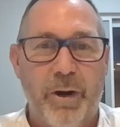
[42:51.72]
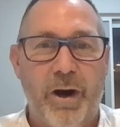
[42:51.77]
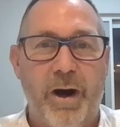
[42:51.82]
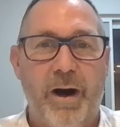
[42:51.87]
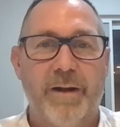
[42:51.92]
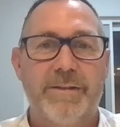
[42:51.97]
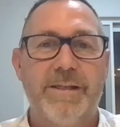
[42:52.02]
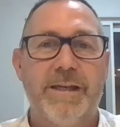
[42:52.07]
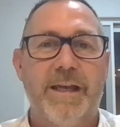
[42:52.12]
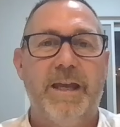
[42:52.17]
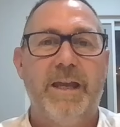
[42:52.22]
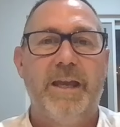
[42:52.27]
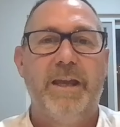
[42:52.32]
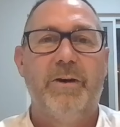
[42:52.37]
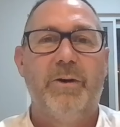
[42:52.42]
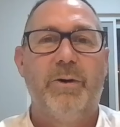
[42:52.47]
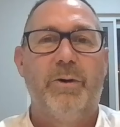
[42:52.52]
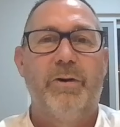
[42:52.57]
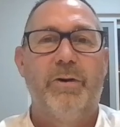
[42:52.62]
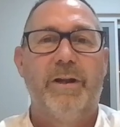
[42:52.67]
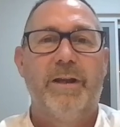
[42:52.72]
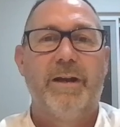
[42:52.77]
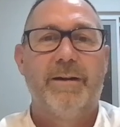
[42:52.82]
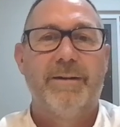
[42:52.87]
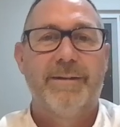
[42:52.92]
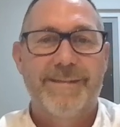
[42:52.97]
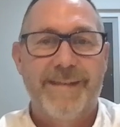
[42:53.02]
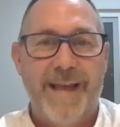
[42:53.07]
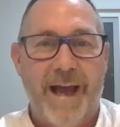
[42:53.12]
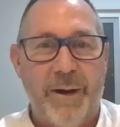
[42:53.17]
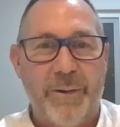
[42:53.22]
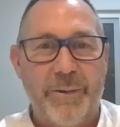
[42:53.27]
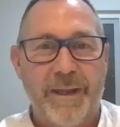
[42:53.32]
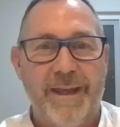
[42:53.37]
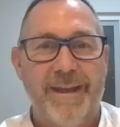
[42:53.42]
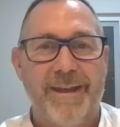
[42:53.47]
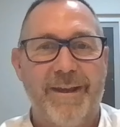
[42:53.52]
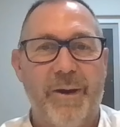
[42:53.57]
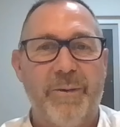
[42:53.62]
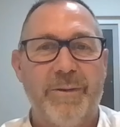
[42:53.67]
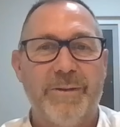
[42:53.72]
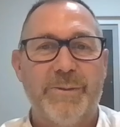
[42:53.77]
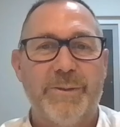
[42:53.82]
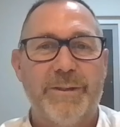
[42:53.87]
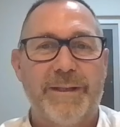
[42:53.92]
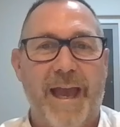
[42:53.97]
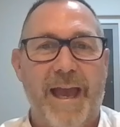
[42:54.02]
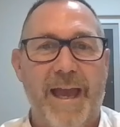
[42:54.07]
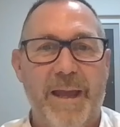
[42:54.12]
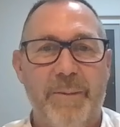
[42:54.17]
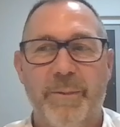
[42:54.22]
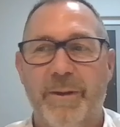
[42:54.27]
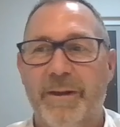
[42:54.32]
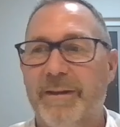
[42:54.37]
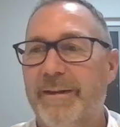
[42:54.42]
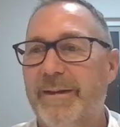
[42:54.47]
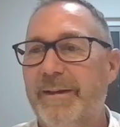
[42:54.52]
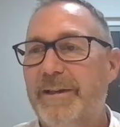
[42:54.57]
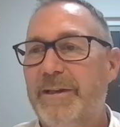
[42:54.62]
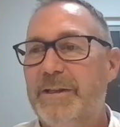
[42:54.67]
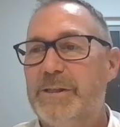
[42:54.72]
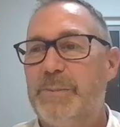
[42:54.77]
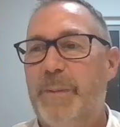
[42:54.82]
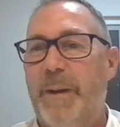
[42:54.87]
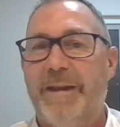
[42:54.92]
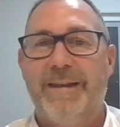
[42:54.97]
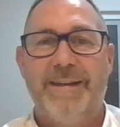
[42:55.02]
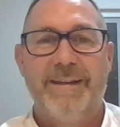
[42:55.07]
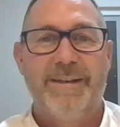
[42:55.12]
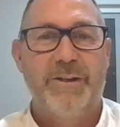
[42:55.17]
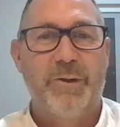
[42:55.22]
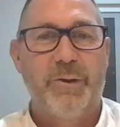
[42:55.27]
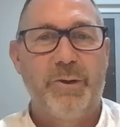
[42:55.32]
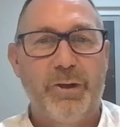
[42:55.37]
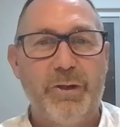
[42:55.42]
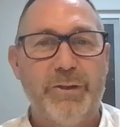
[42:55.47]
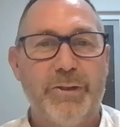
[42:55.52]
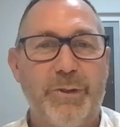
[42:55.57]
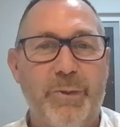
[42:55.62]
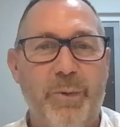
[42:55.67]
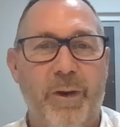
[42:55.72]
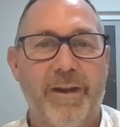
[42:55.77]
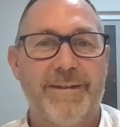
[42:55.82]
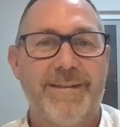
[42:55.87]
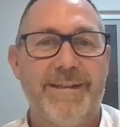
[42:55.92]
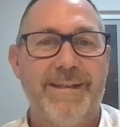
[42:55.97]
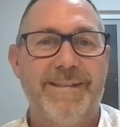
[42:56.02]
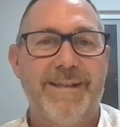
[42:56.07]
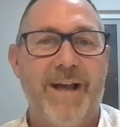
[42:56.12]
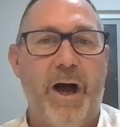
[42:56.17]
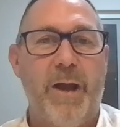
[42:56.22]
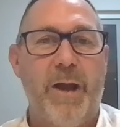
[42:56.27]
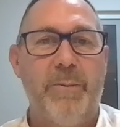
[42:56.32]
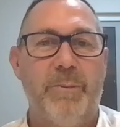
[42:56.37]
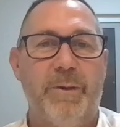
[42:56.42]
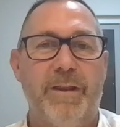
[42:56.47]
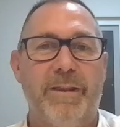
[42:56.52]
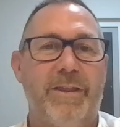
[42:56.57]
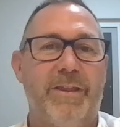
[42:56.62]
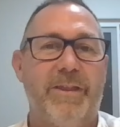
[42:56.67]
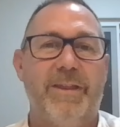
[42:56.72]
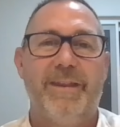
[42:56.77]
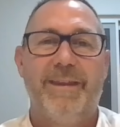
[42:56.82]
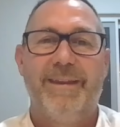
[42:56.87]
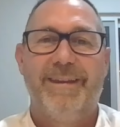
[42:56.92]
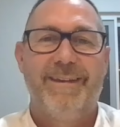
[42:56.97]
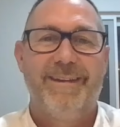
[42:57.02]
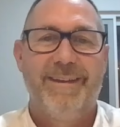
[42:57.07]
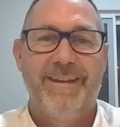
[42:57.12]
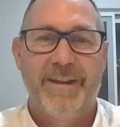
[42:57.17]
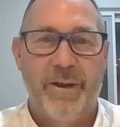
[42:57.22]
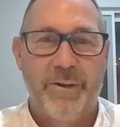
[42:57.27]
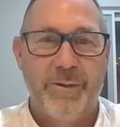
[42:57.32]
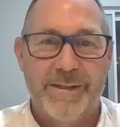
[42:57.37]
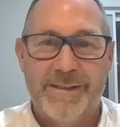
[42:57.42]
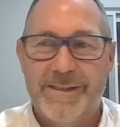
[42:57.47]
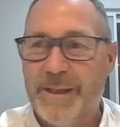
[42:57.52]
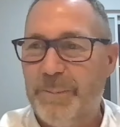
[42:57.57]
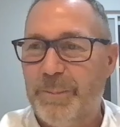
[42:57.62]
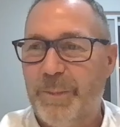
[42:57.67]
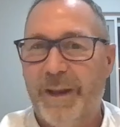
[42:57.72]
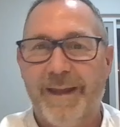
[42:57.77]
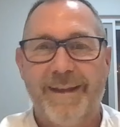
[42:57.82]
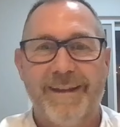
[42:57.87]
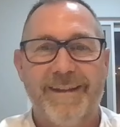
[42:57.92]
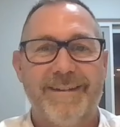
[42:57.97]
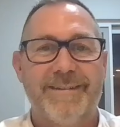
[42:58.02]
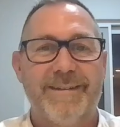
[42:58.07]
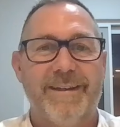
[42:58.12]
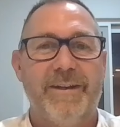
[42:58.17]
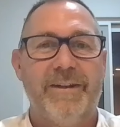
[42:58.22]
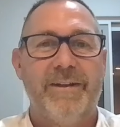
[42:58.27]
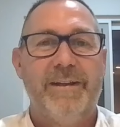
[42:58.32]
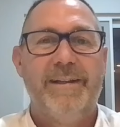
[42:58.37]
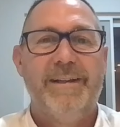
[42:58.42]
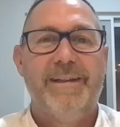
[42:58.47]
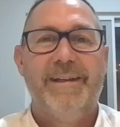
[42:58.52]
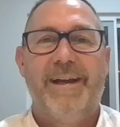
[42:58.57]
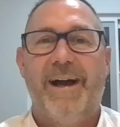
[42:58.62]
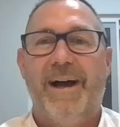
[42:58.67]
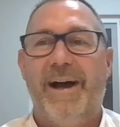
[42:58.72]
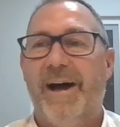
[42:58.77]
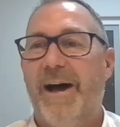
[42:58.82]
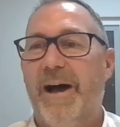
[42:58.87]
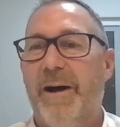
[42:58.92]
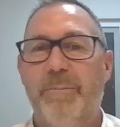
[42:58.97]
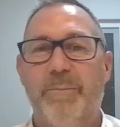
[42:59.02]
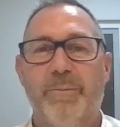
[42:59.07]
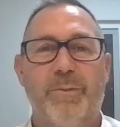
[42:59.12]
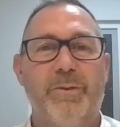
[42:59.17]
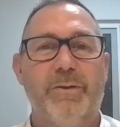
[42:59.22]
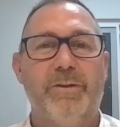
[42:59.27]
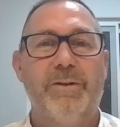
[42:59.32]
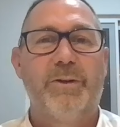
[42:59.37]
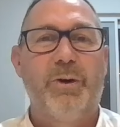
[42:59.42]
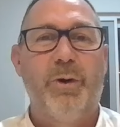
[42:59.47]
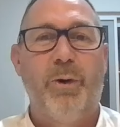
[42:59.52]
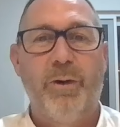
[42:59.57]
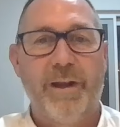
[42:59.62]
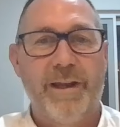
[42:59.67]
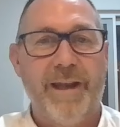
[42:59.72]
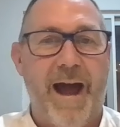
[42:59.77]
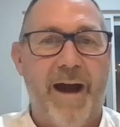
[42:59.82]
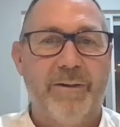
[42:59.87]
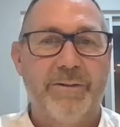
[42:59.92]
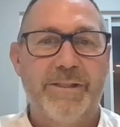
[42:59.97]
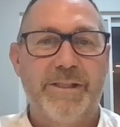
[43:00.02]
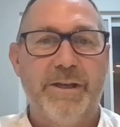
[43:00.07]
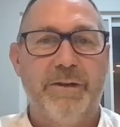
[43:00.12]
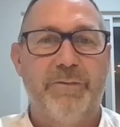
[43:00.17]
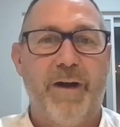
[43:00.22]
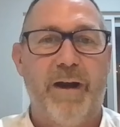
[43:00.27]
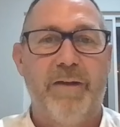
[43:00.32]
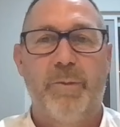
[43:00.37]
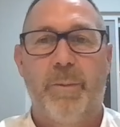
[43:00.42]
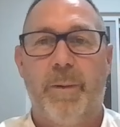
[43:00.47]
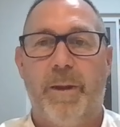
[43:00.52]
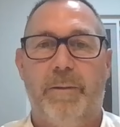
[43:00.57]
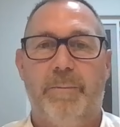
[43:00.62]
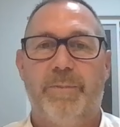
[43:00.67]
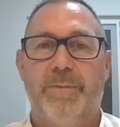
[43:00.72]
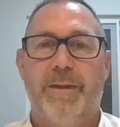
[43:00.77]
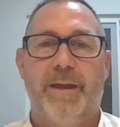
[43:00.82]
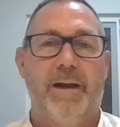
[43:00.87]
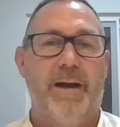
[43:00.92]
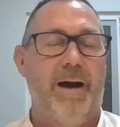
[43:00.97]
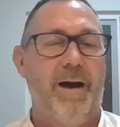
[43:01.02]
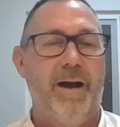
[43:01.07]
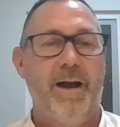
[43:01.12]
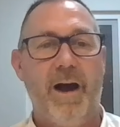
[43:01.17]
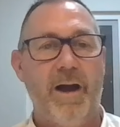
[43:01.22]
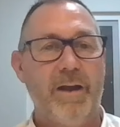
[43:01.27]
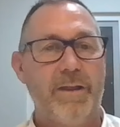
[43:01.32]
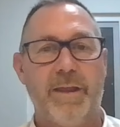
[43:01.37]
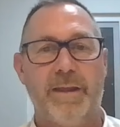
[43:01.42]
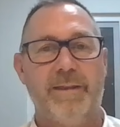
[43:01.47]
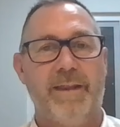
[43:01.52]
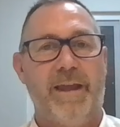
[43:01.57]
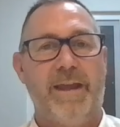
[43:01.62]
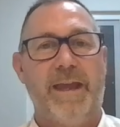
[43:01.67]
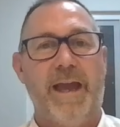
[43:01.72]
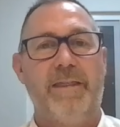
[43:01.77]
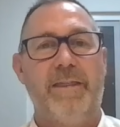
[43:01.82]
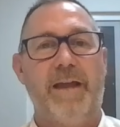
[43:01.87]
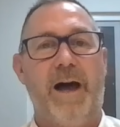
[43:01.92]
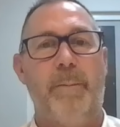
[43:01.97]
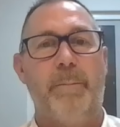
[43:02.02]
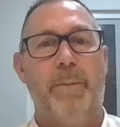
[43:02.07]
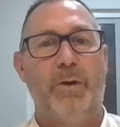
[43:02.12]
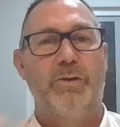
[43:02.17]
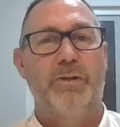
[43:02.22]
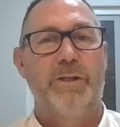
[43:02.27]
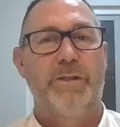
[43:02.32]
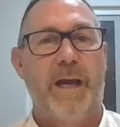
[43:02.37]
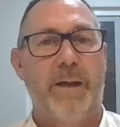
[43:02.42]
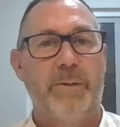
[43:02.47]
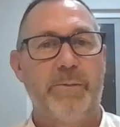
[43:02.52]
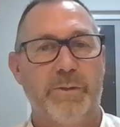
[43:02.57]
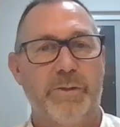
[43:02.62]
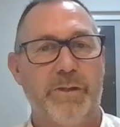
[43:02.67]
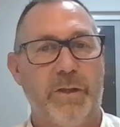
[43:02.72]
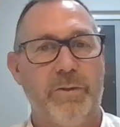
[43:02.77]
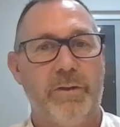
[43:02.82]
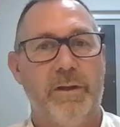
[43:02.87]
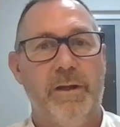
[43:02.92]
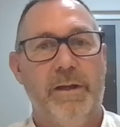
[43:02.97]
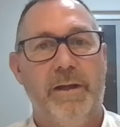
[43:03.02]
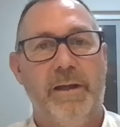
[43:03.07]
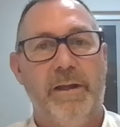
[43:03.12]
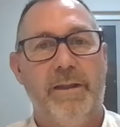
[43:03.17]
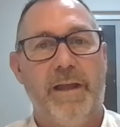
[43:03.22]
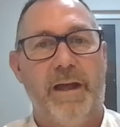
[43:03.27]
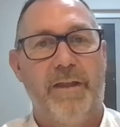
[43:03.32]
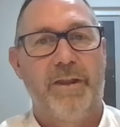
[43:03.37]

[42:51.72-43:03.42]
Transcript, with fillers: young Emirati or a young Saudi going to a game and spending good quality time with, you know, your siblings and um, calling out to your favourite I think they get that emotional attachment. So